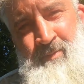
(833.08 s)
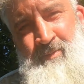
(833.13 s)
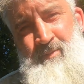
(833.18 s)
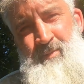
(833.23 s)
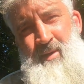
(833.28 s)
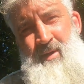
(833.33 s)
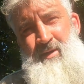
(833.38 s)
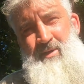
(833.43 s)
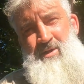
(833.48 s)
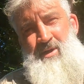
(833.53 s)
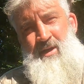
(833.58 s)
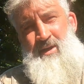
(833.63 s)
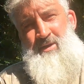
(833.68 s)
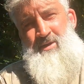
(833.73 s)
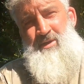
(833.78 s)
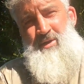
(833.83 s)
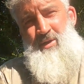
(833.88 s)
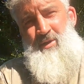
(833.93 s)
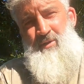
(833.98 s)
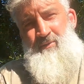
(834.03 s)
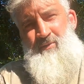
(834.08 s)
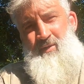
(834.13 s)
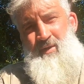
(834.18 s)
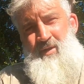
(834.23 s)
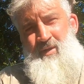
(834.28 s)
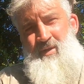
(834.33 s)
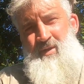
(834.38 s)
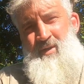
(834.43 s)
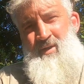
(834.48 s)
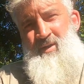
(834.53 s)
me changing
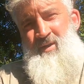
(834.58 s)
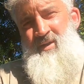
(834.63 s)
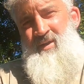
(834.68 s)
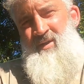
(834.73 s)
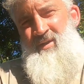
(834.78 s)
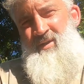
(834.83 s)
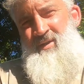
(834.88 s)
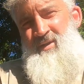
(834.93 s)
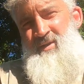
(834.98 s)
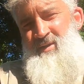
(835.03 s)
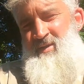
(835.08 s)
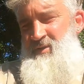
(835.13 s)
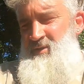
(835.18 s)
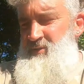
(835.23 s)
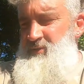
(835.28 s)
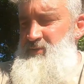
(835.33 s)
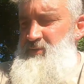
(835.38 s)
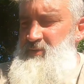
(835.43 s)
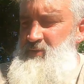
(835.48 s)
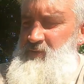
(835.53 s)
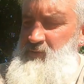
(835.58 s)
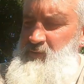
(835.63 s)
over to the